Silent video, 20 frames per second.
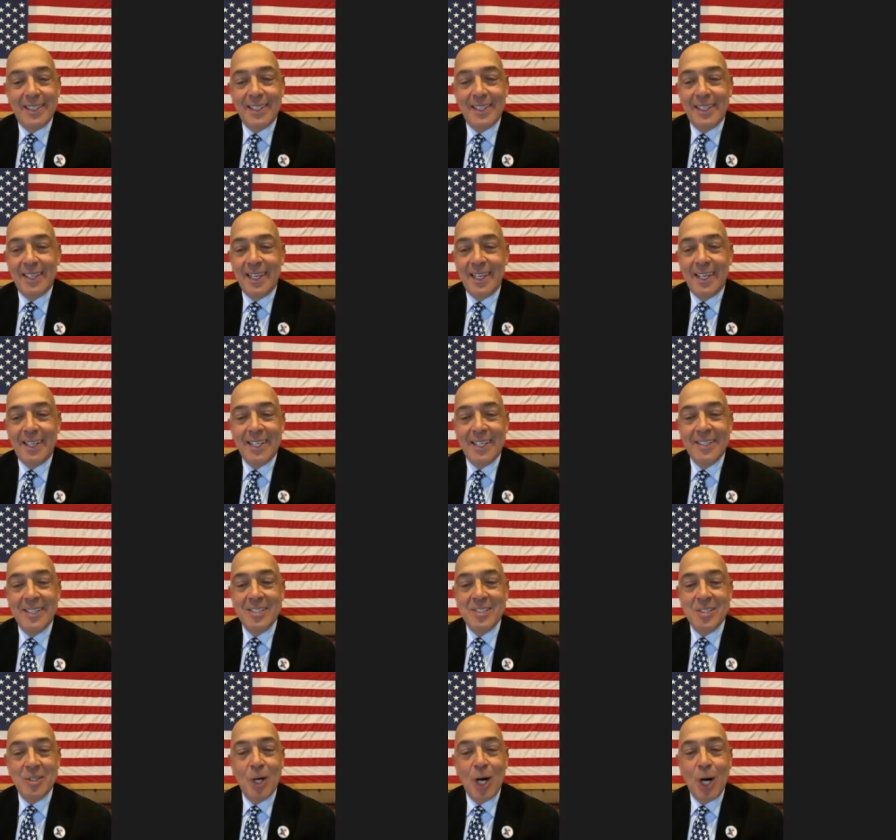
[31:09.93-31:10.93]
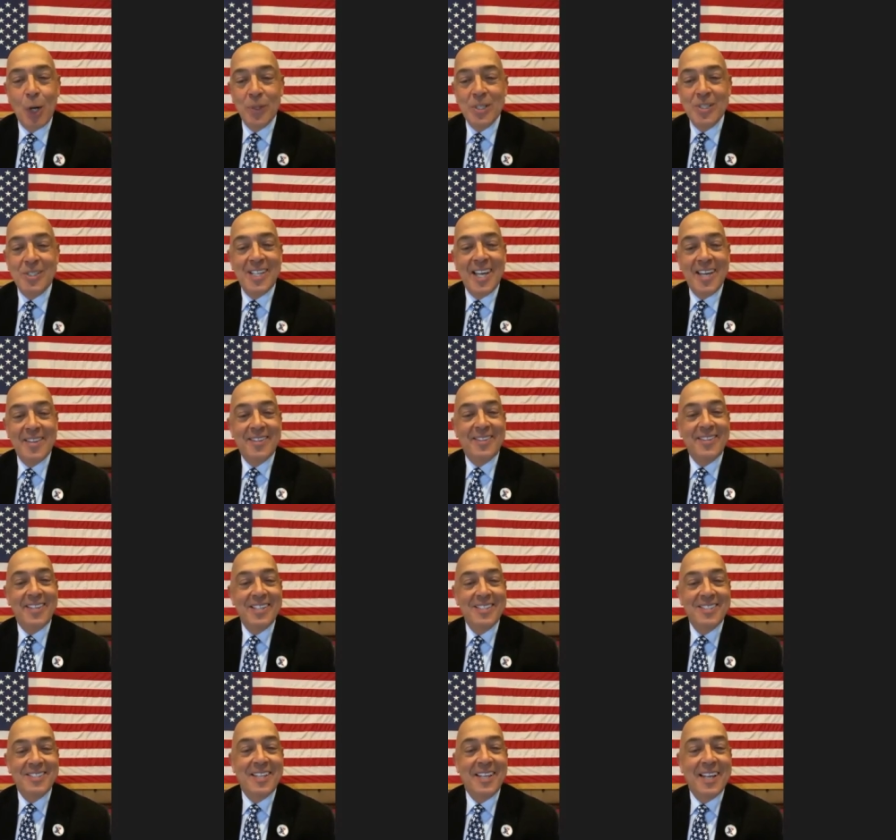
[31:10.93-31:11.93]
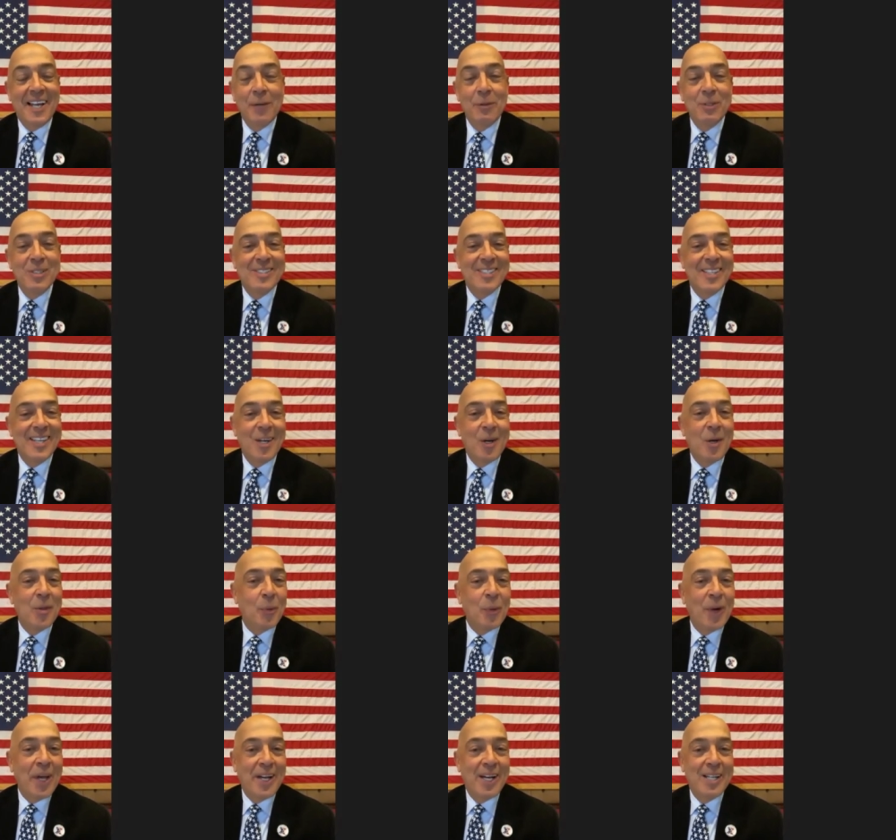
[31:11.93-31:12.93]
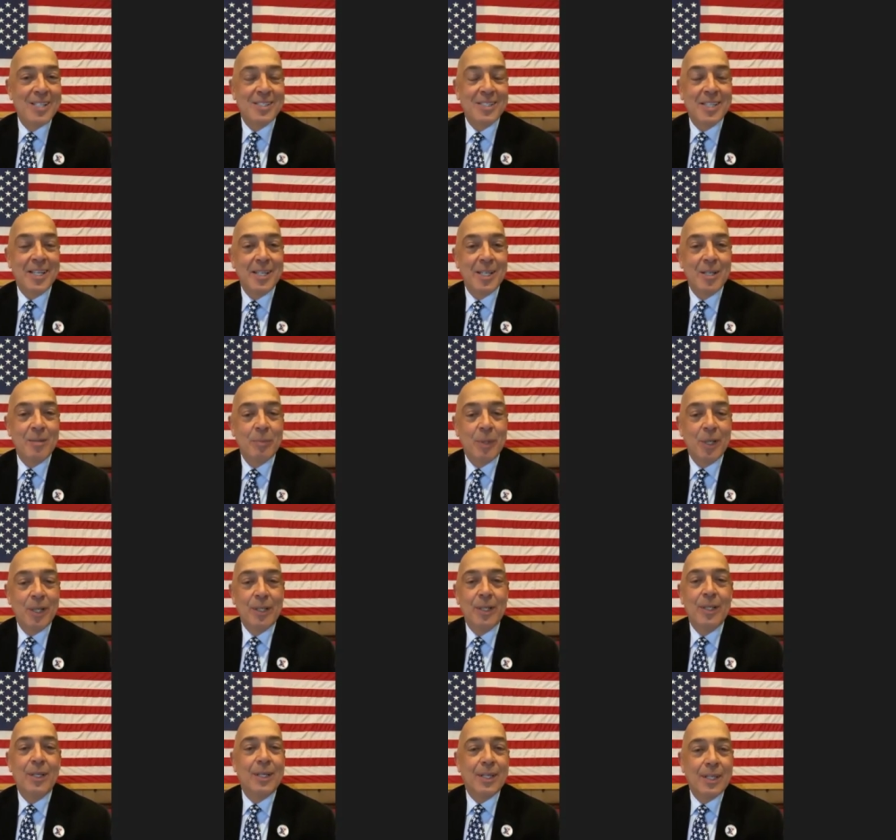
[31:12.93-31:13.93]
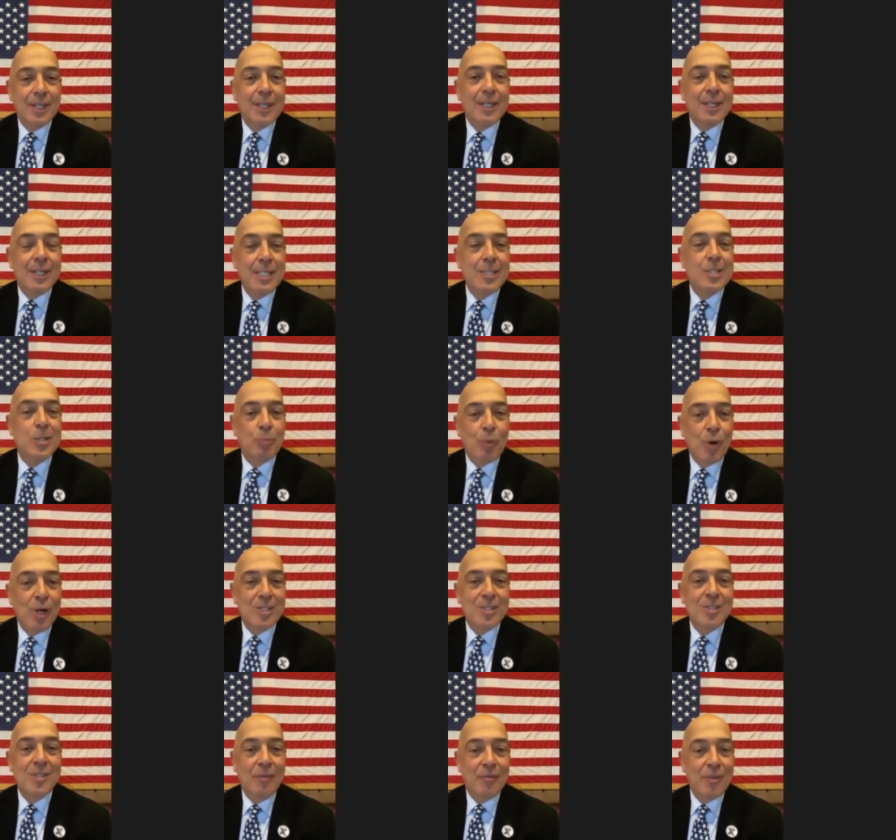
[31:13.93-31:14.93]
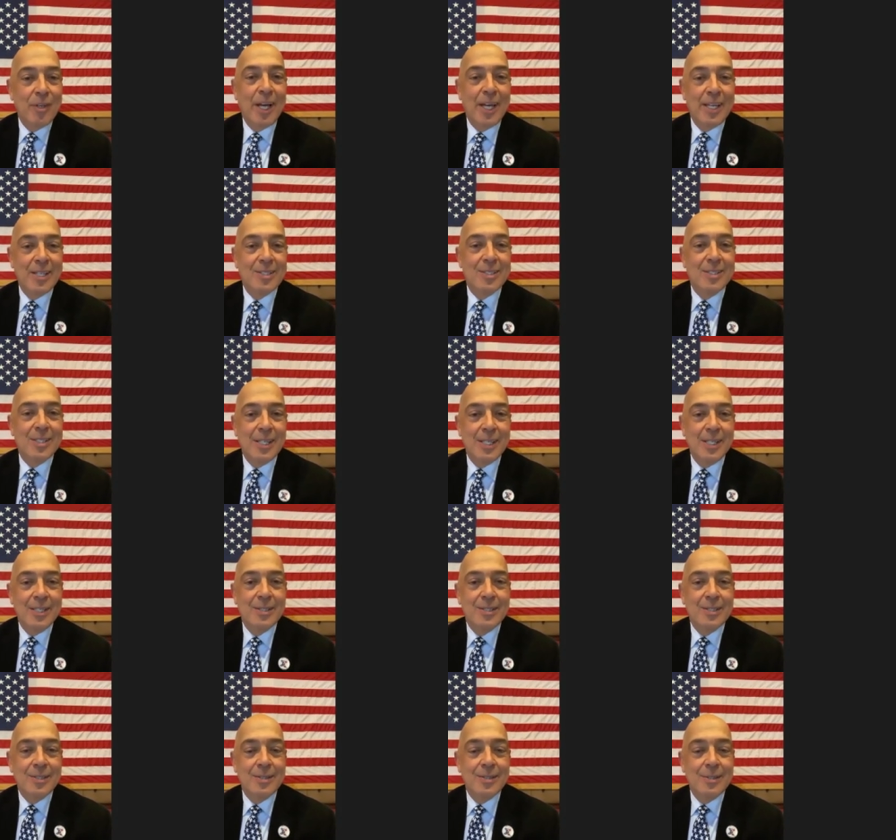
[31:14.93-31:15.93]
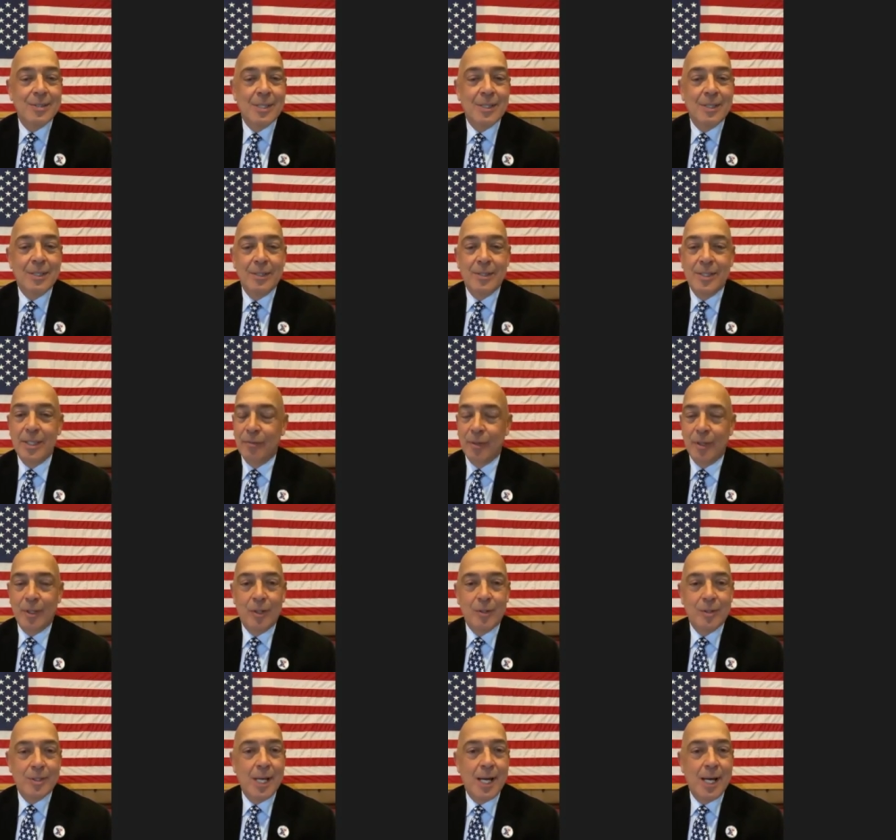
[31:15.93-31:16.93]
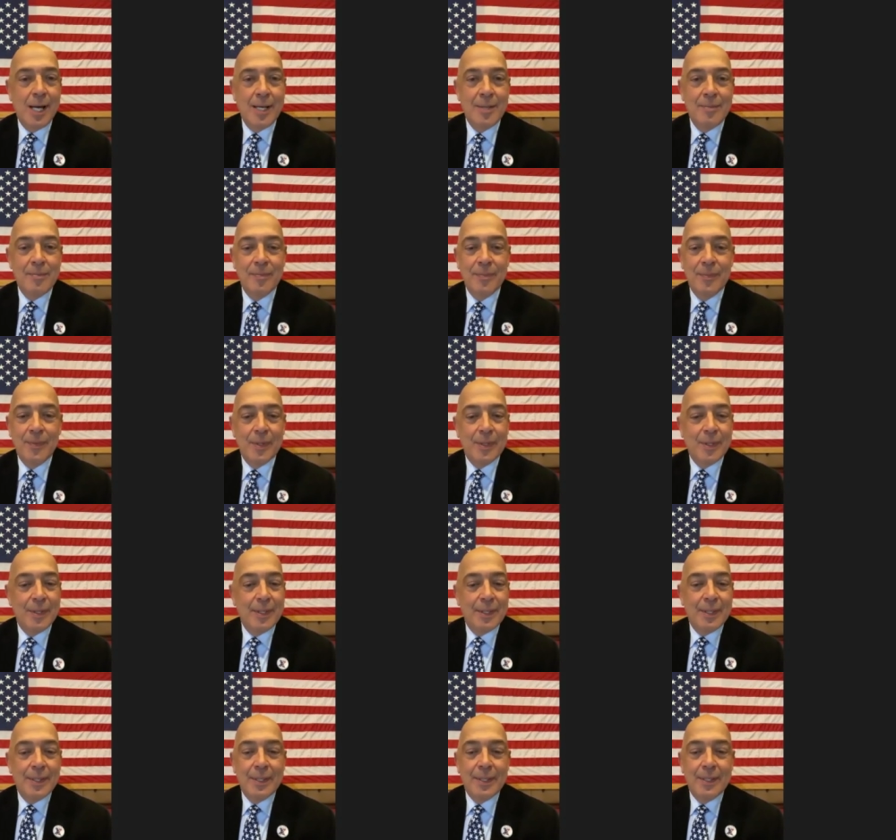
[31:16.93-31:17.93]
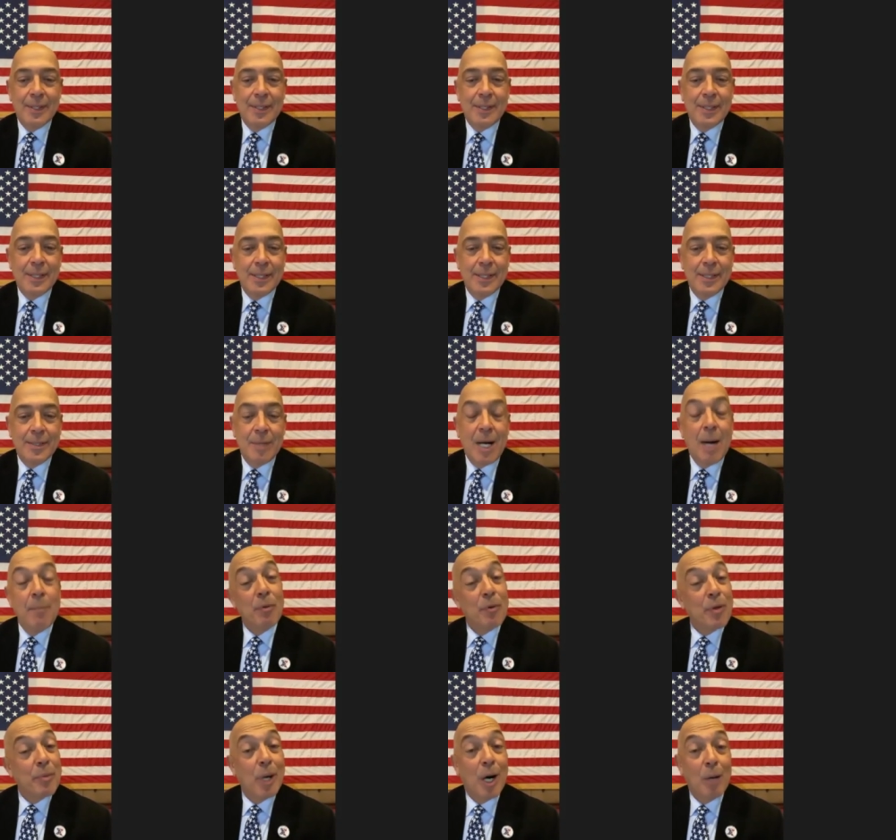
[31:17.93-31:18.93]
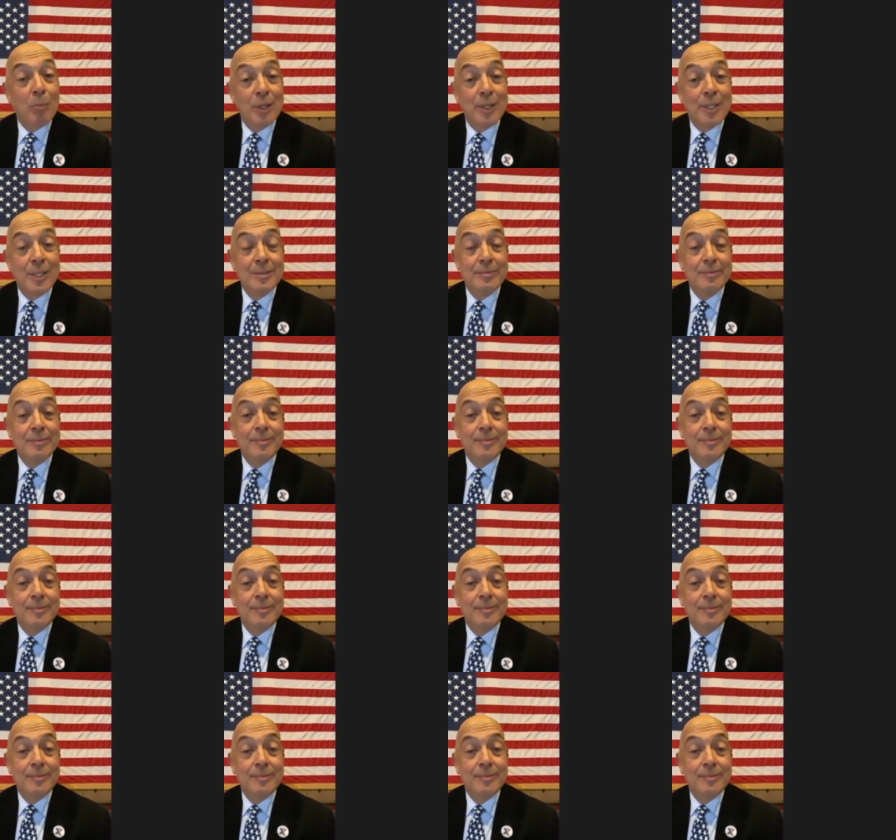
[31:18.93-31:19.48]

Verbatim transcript: and he doesn't always say the things that I would say or the way I say it, but he's the president of the United States in a difficult time. Um, I'm a Republican.